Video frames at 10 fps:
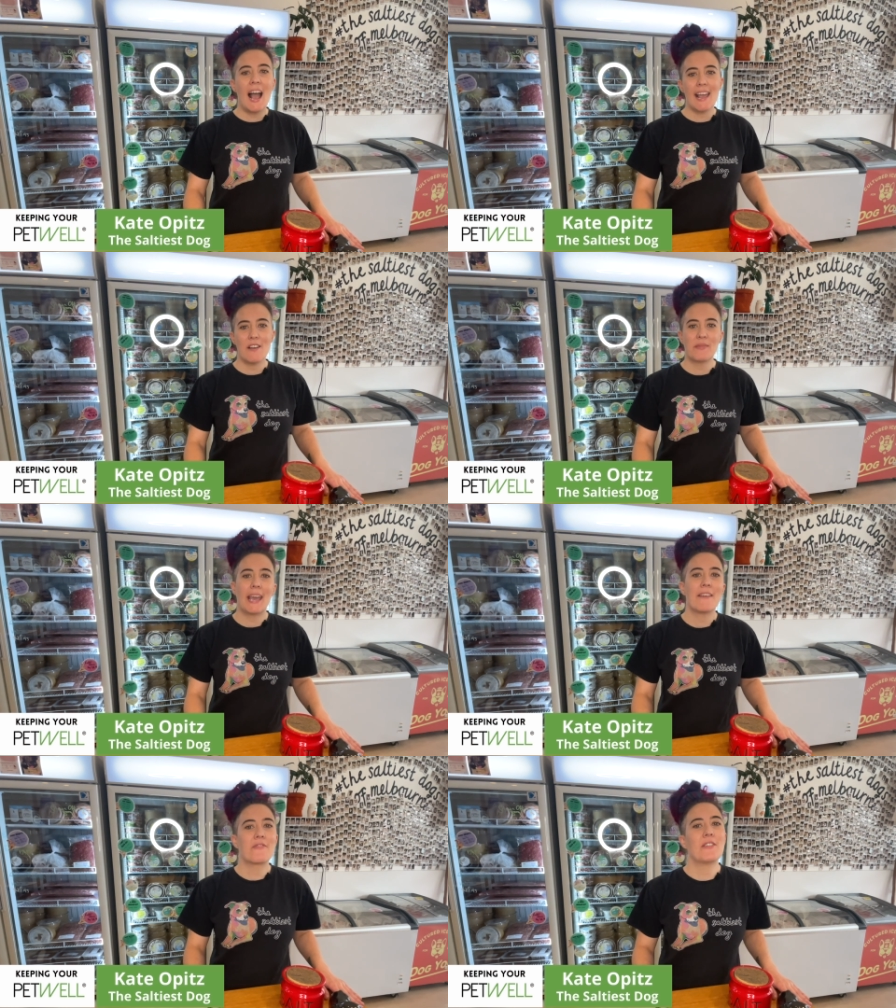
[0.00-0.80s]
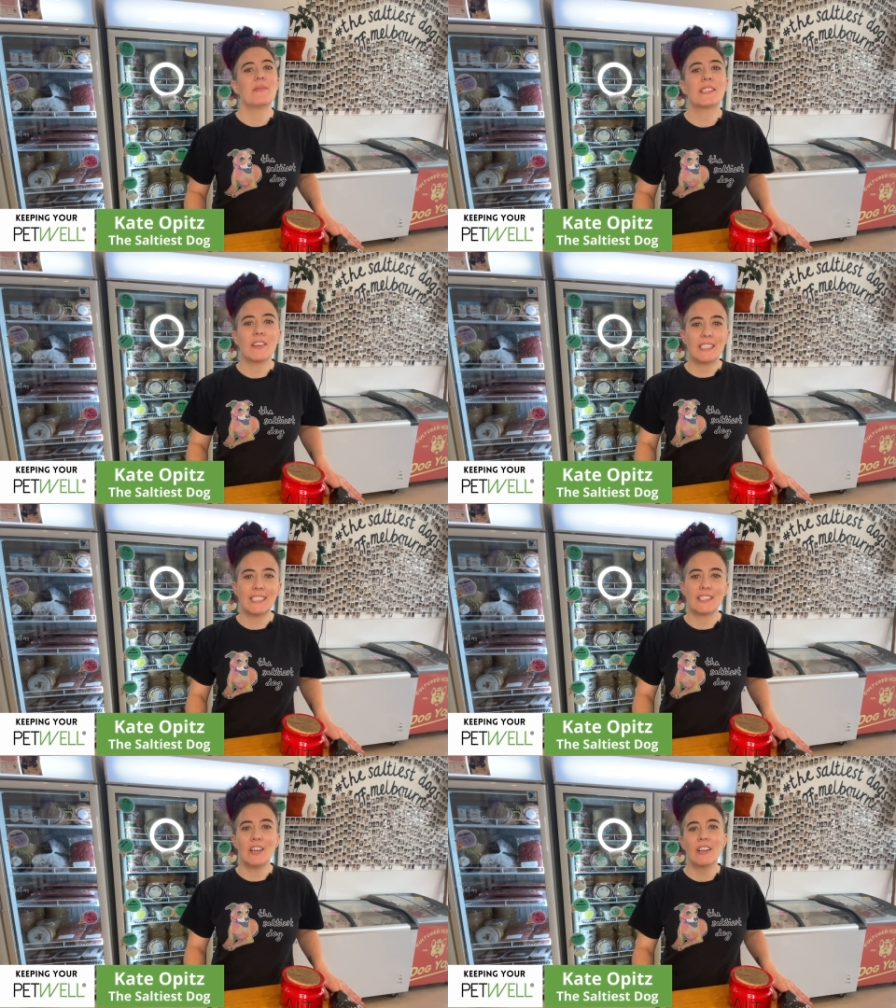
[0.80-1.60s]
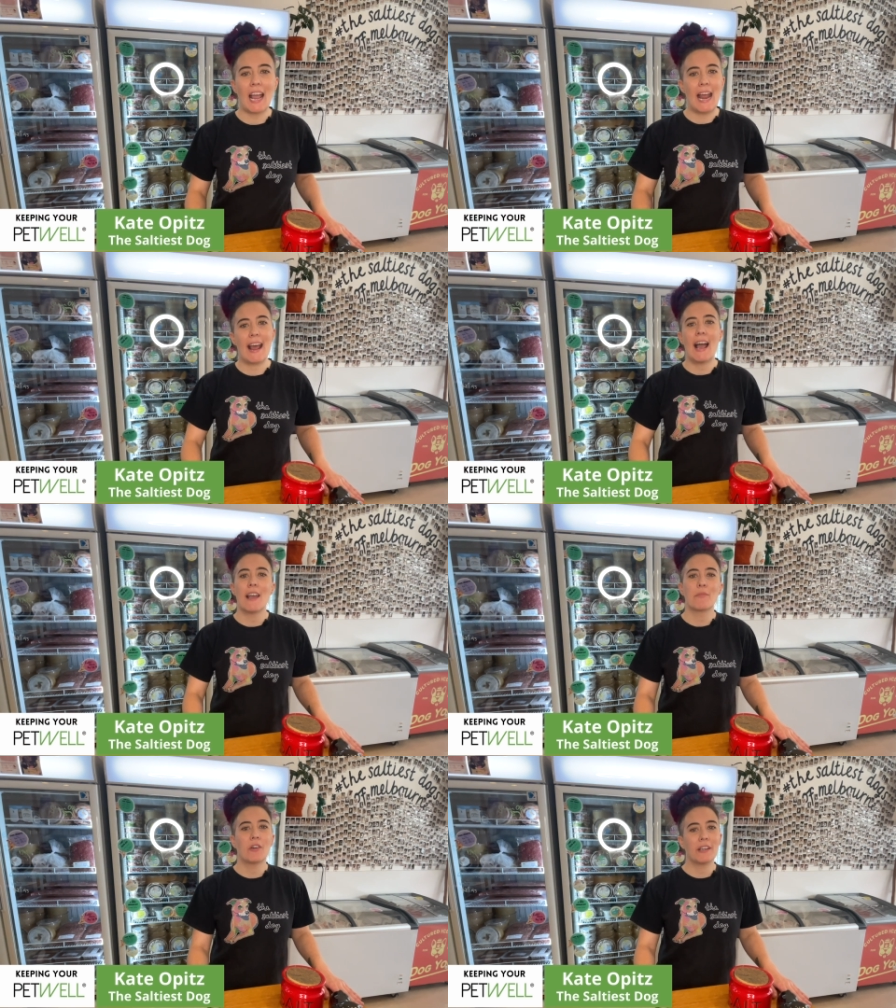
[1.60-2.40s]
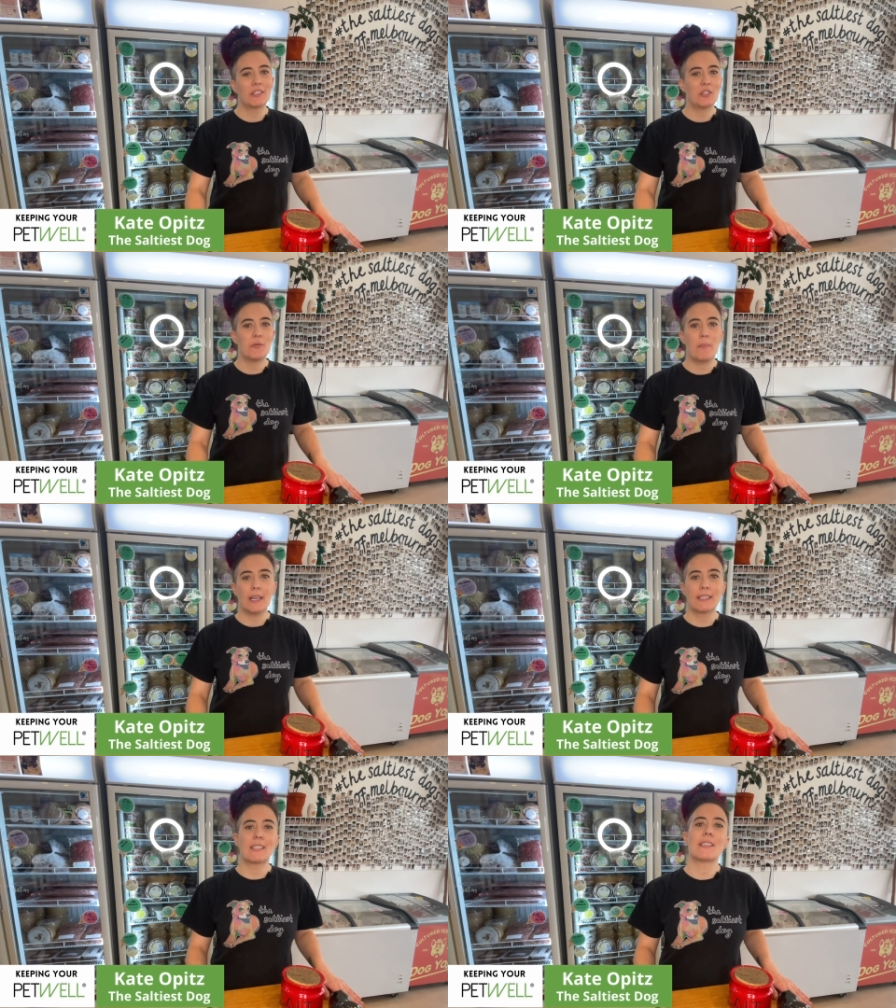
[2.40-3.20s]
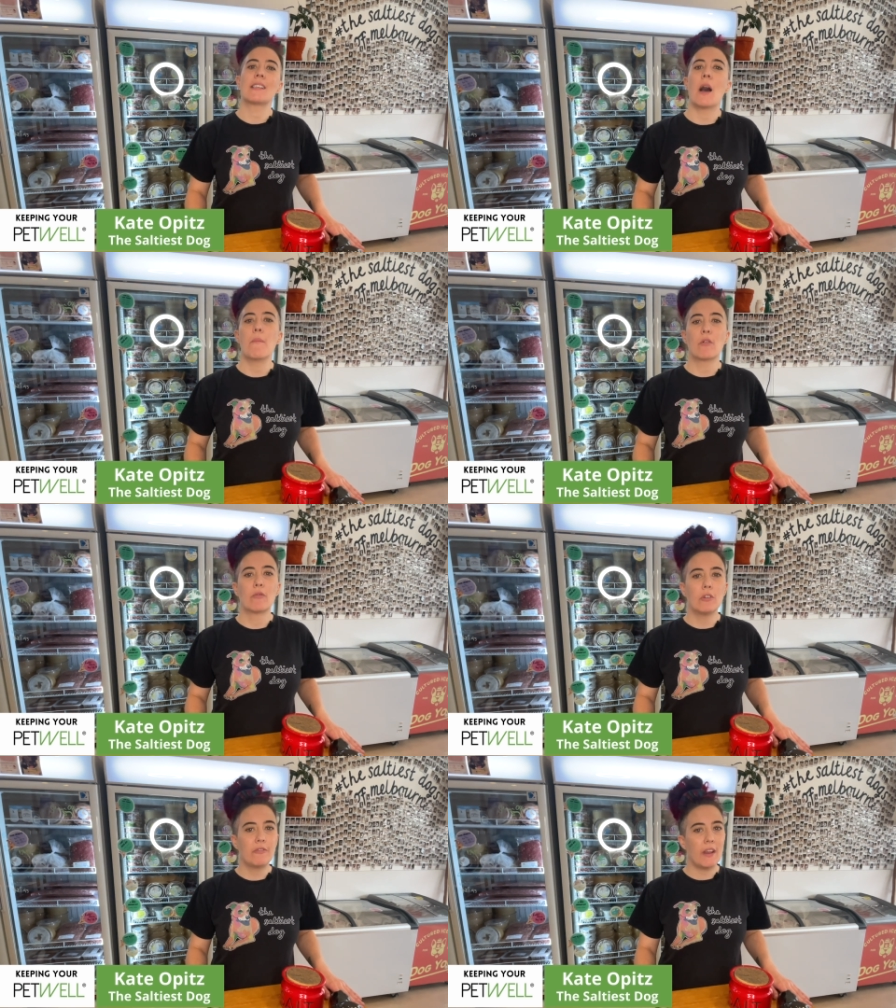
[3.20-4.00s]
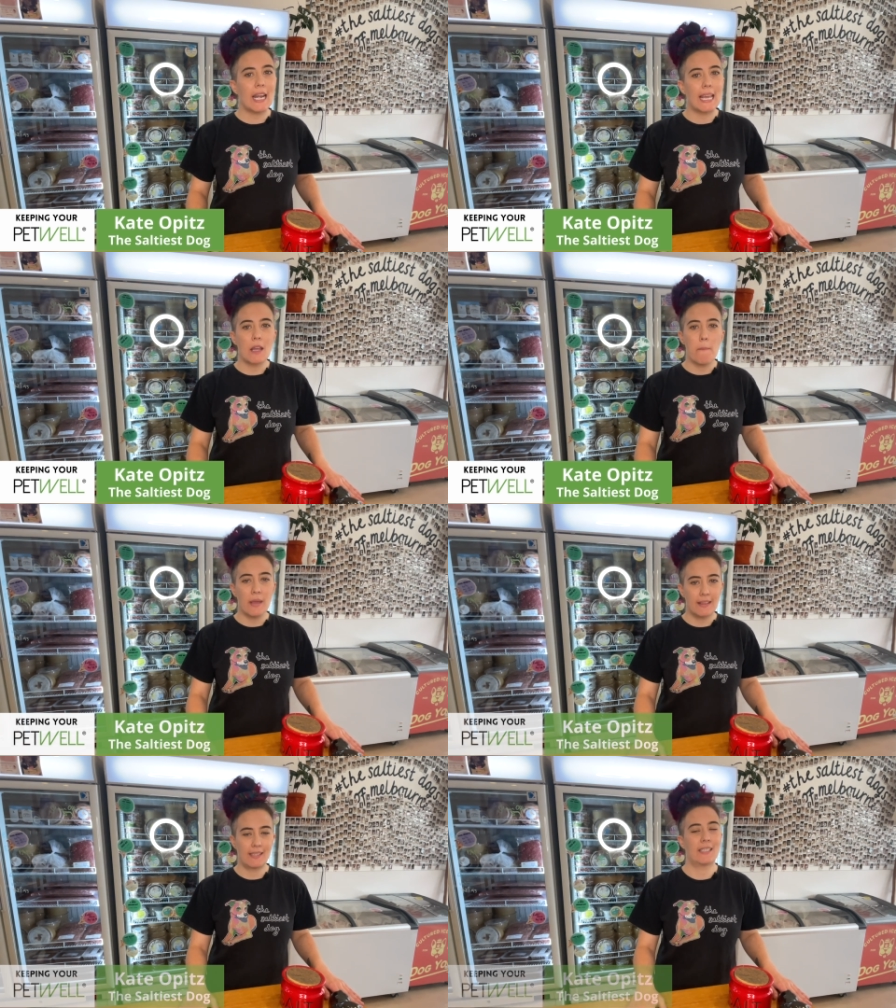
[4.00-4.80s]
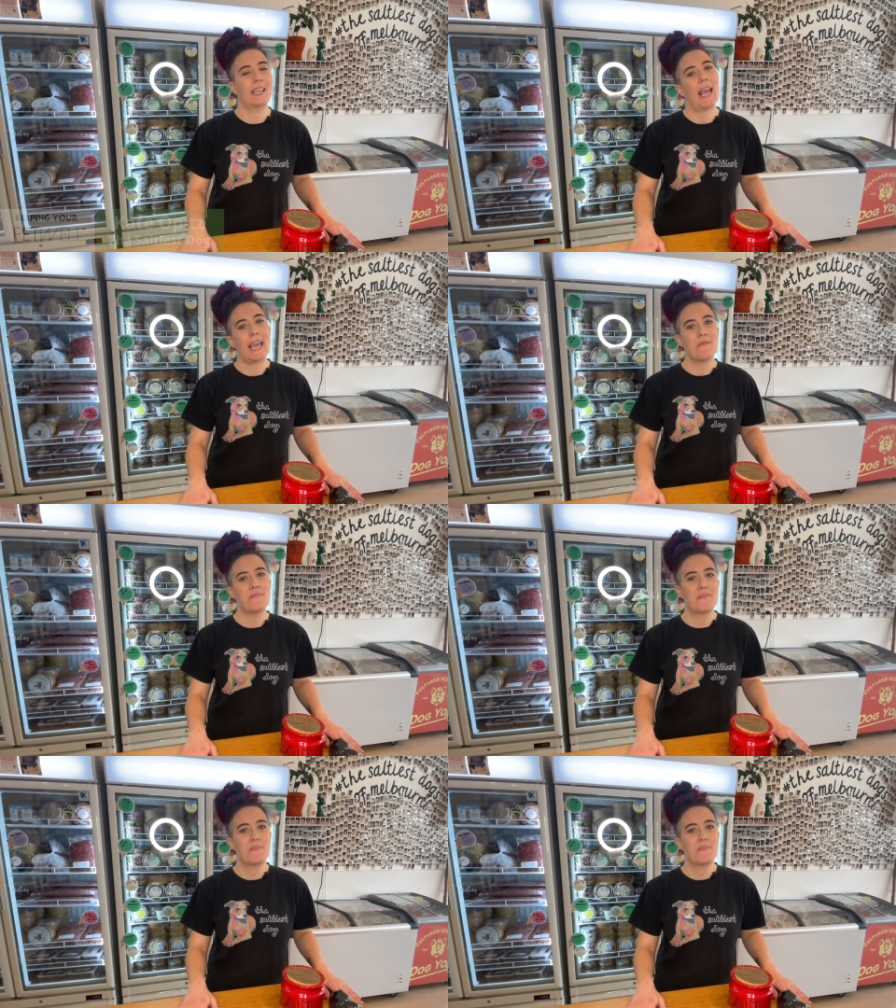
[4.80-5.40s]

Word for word: Hi, I'm Kate from The Saltiest Dog, and I am going to bust some raw feeding myths today.